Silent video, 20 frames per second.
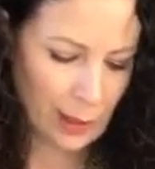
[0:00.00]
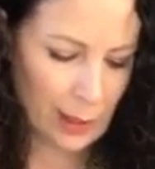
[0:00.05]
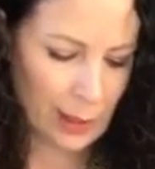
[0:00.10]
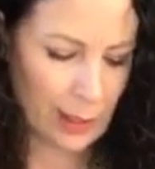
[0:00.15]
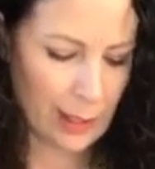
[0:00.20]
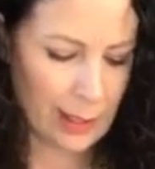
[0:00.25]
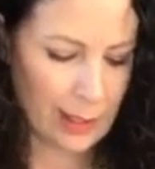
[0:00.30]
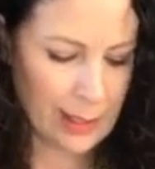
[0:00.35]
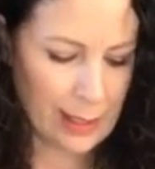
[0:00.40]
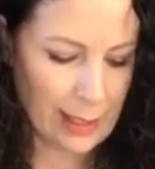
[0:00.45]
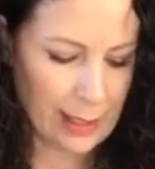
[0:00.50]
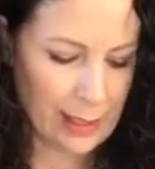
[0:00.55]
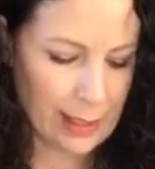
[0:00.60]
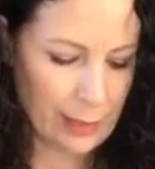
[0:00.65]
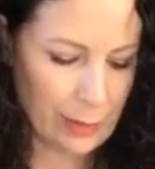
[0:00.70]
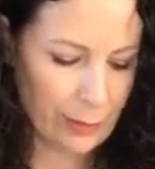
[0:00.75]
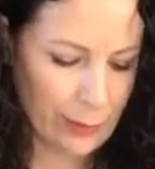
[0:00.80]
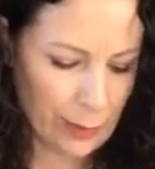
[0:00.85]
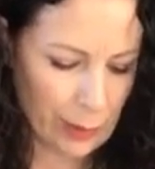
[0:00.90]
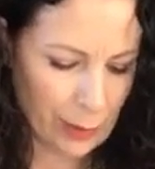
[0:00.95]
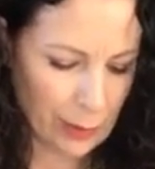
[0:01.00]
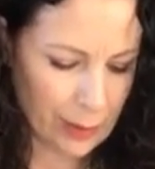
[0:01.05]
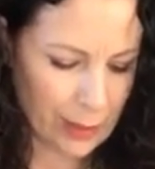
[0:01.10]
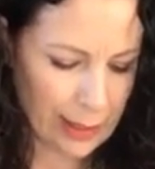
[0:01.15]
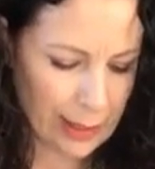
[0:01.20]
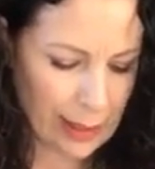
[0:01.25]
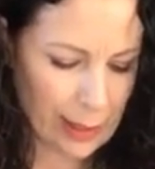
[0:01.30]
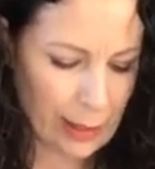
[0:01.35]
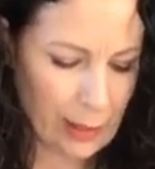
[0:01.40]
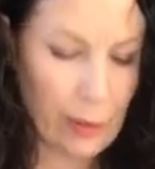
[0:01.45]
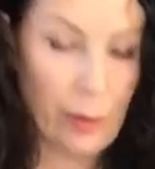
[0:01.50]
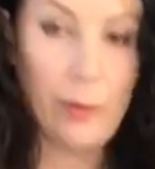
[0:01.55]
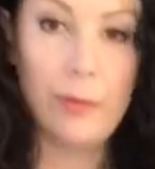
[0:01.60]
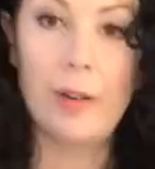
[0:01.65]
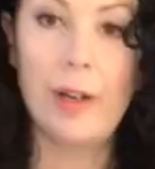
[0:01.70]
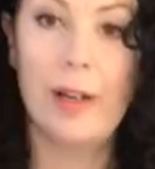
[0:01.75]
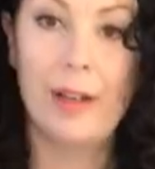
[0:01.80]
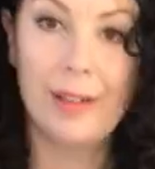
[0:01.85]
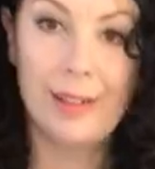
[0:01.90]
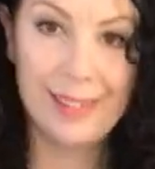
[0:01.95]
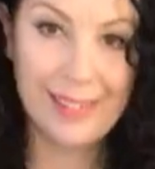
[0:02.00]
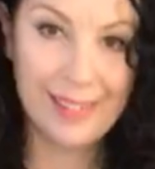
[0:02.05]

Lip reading: I tend to fold that over